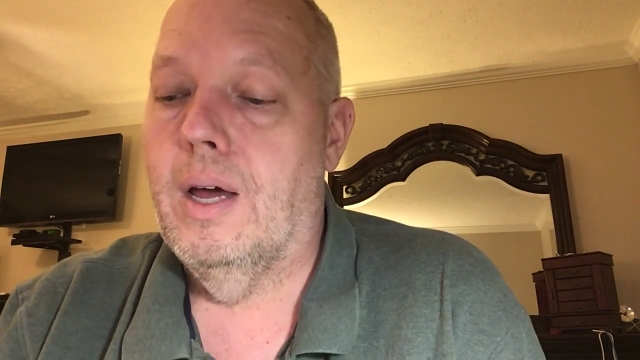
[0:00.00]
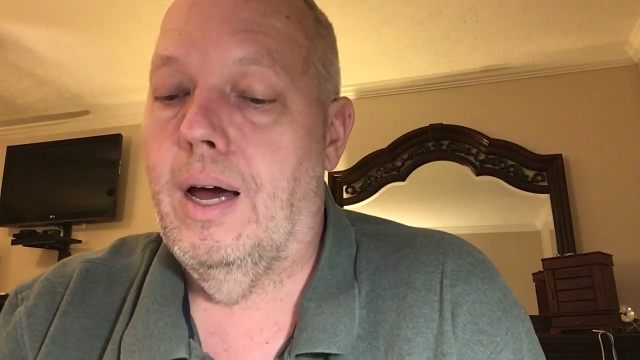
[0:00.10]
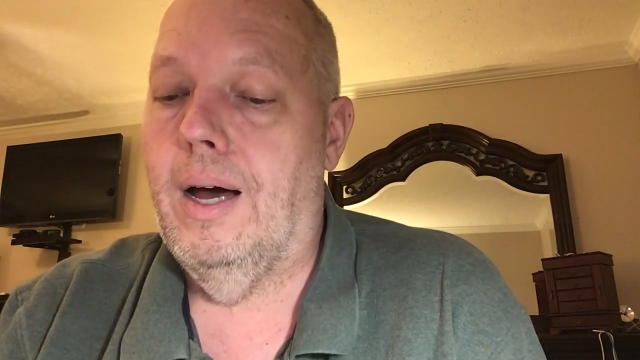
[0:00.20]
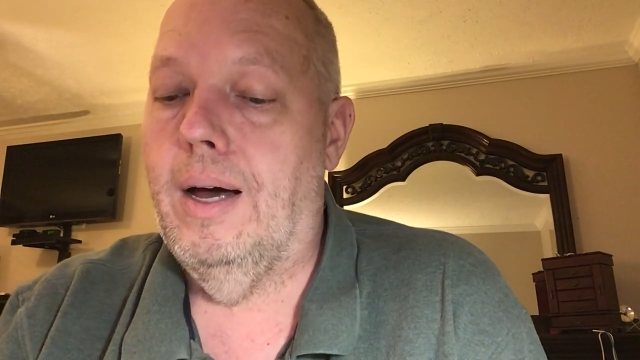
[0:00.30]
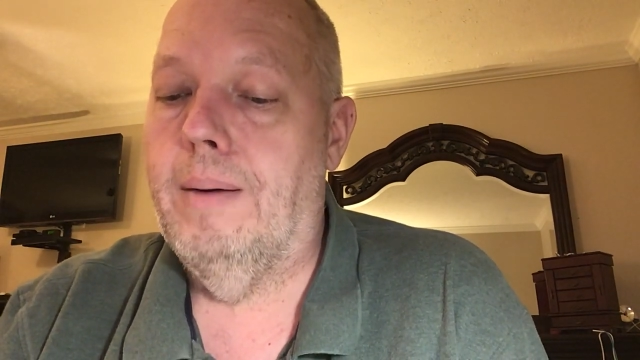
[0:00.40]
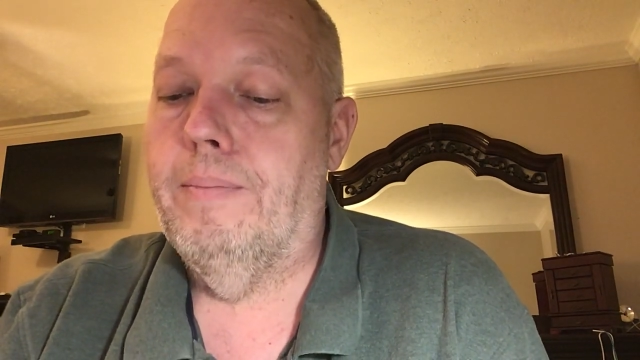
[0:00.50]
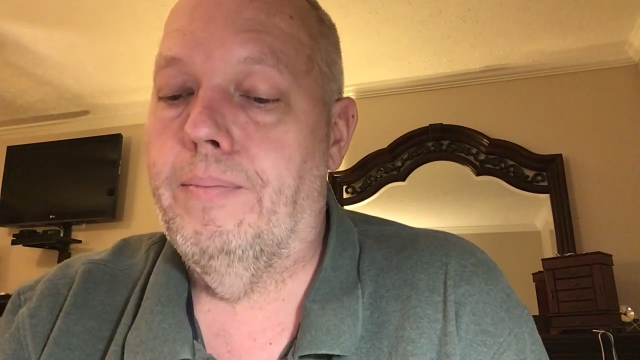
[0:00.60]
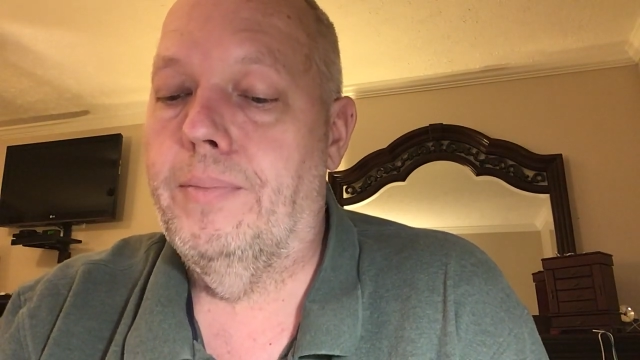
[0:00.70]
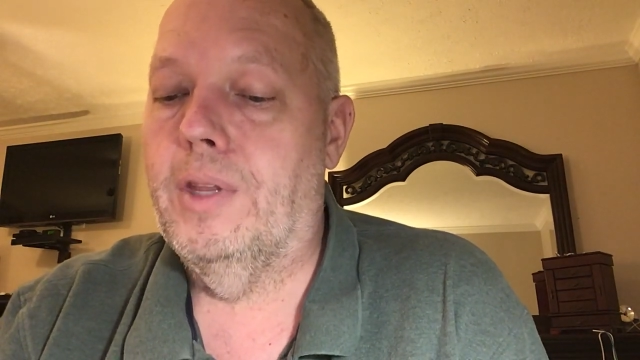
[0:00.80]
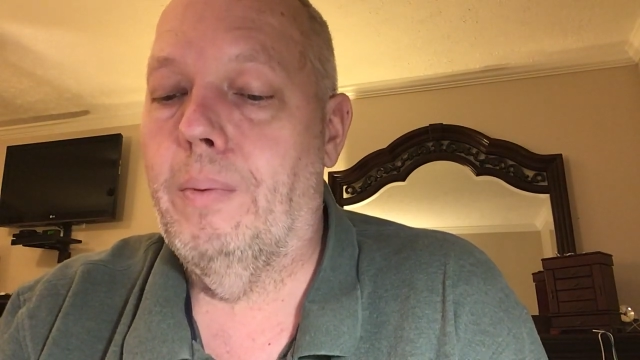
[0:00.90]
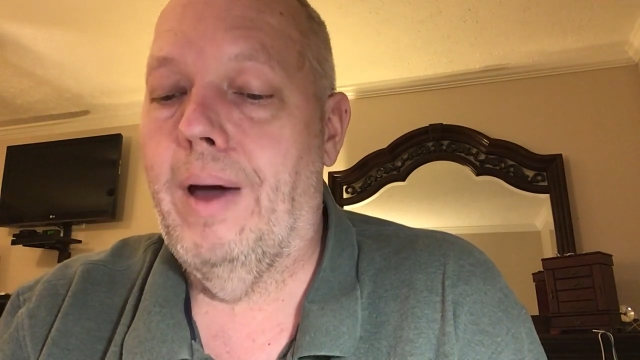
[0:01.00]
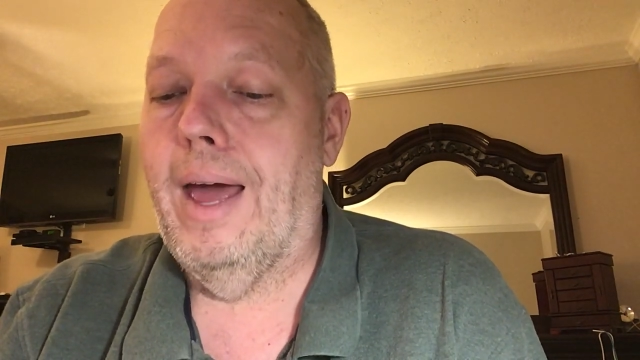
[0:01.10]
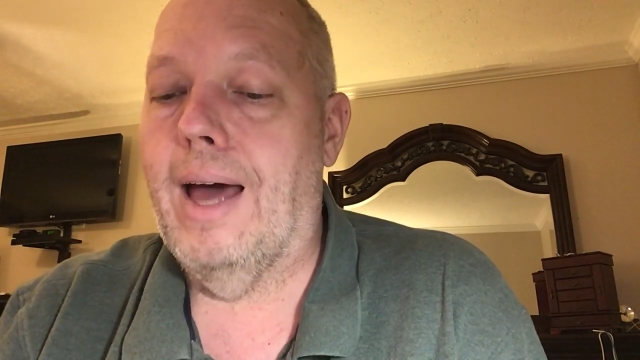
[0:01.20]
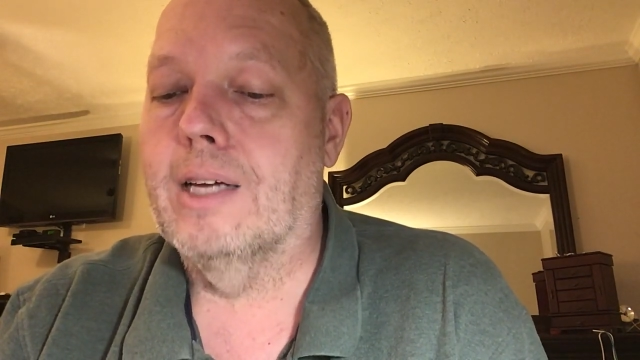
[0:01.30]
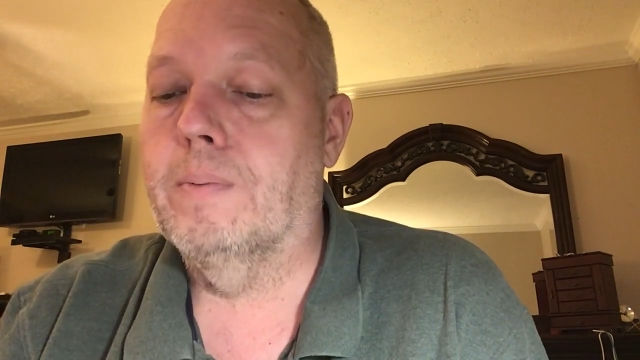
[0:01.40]
The way
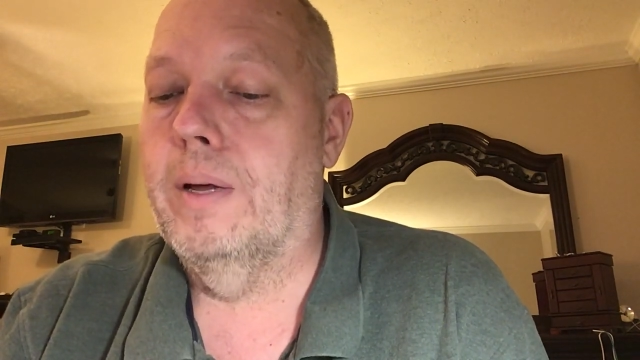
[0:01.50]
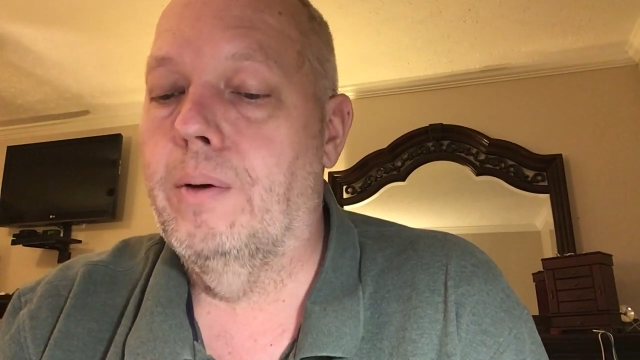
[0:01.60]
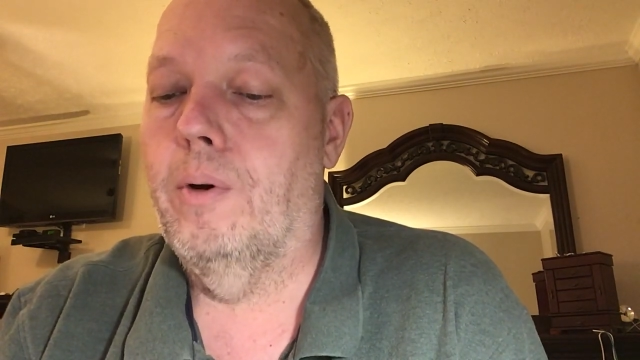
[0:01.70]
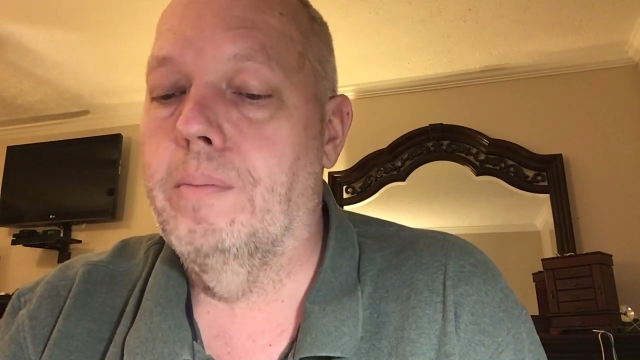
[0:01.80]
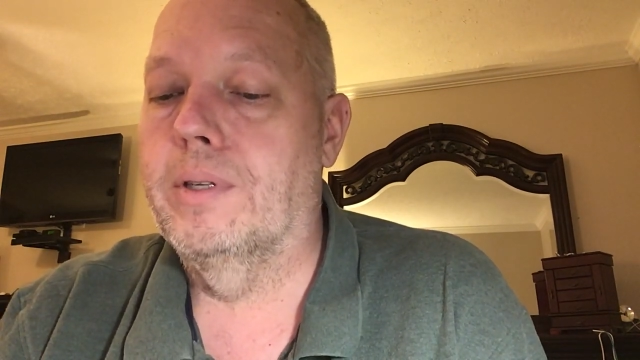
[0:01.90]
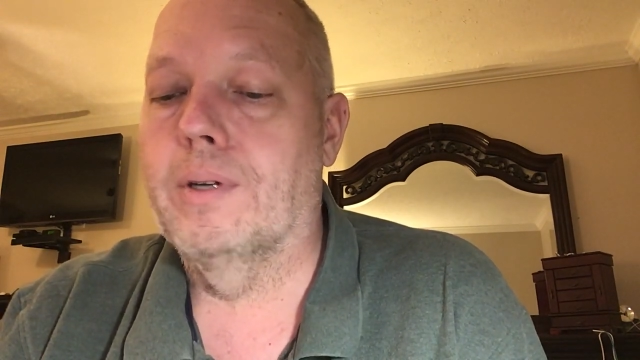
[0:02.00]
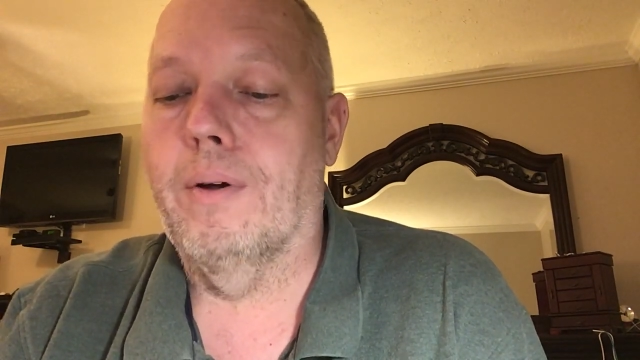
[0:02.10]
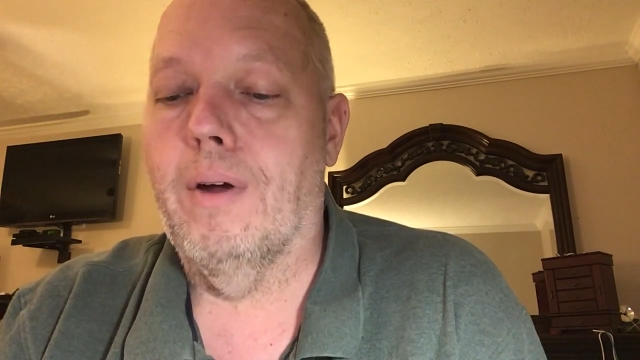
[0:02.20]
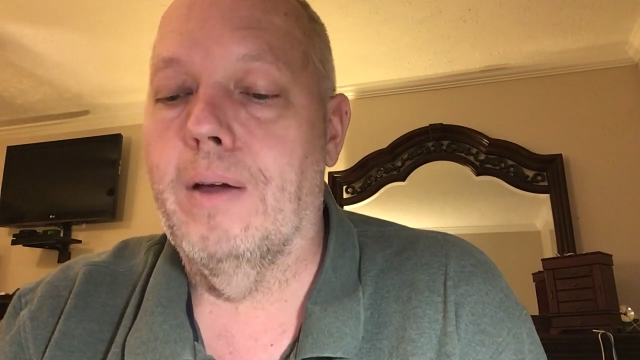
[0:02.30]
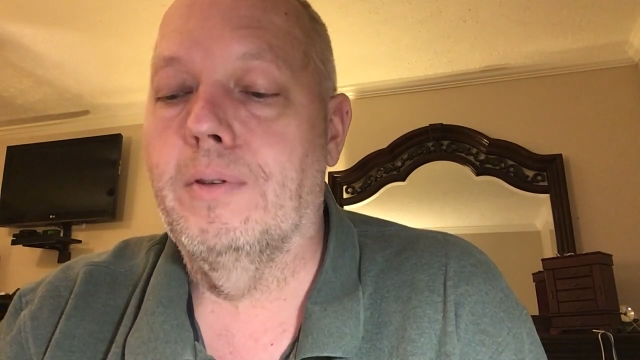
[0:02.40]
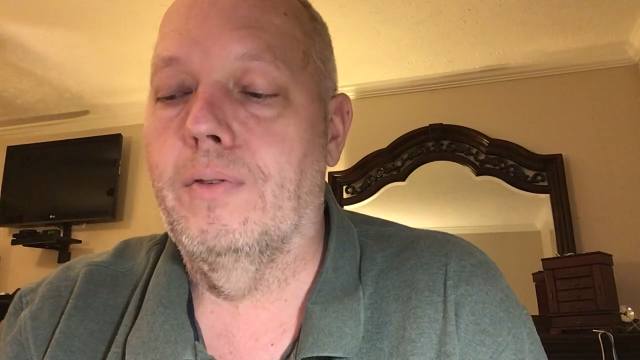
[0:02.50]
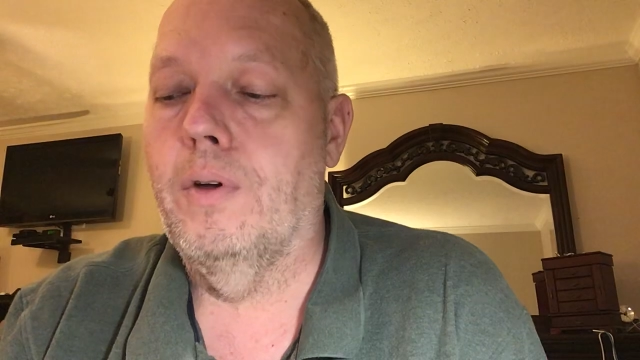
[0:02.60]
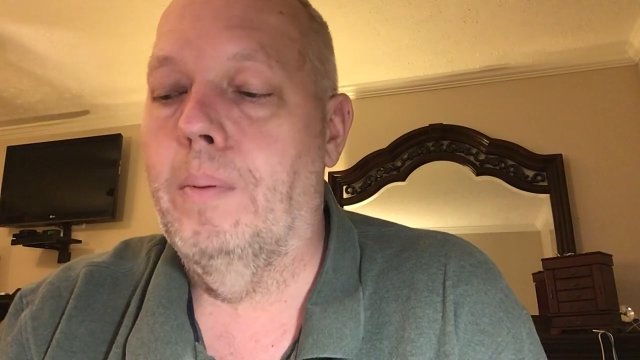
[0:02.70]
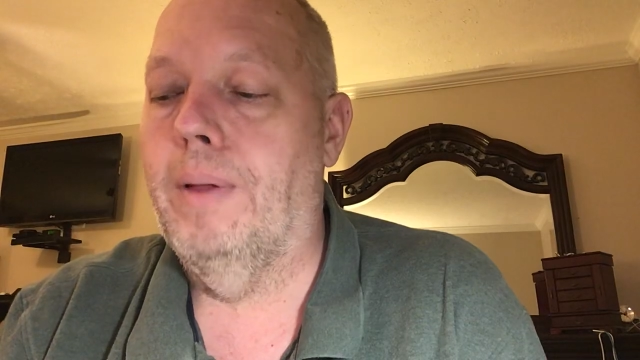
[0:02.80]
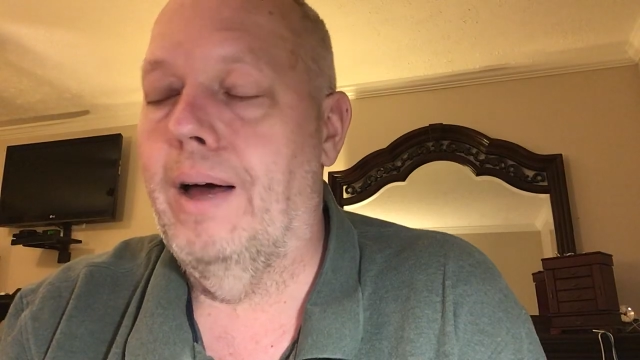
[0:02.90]
I explain ointments and creams, if you
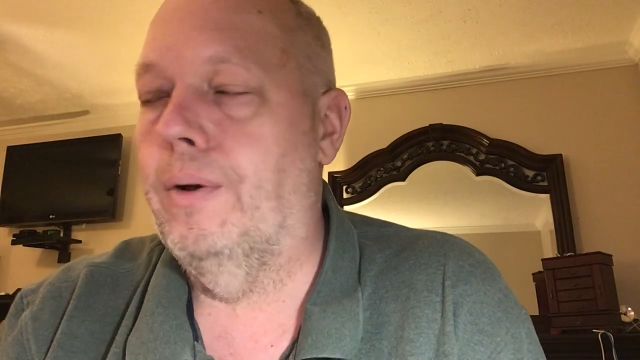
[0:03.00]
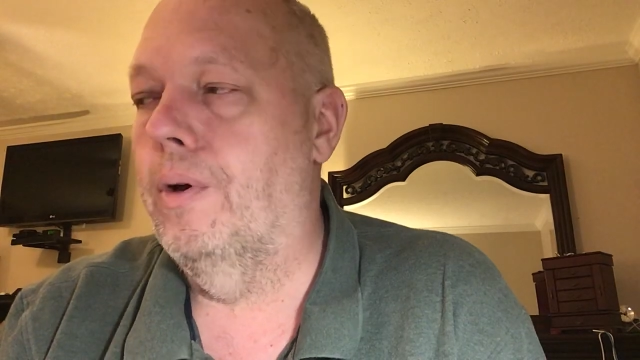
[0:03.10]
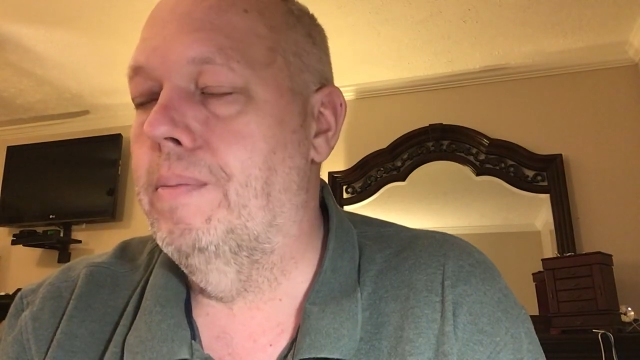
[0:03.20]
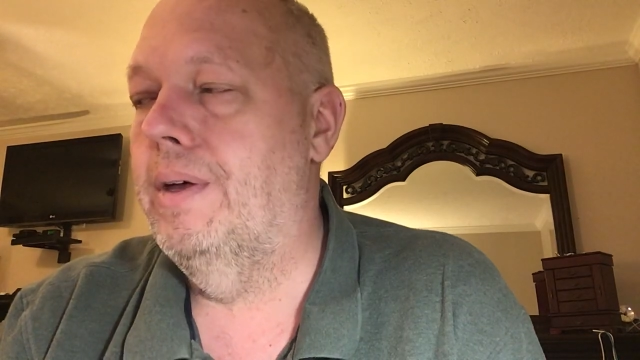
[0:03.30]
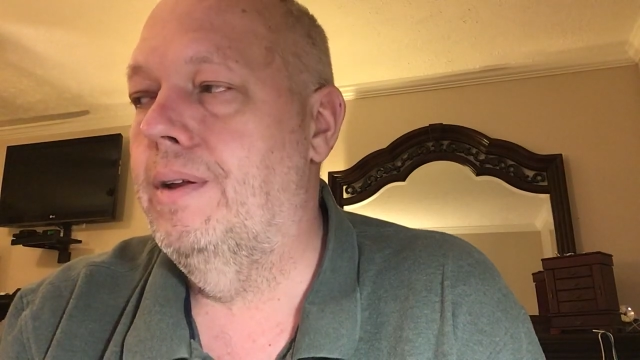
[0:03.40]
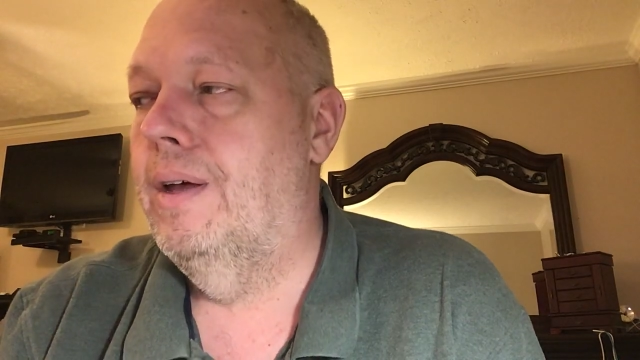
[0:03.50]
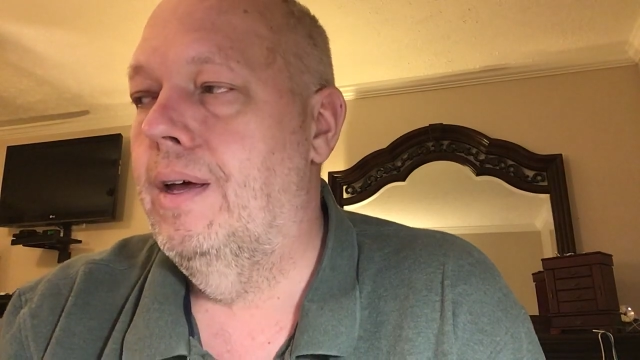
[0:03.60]
apply an ointment,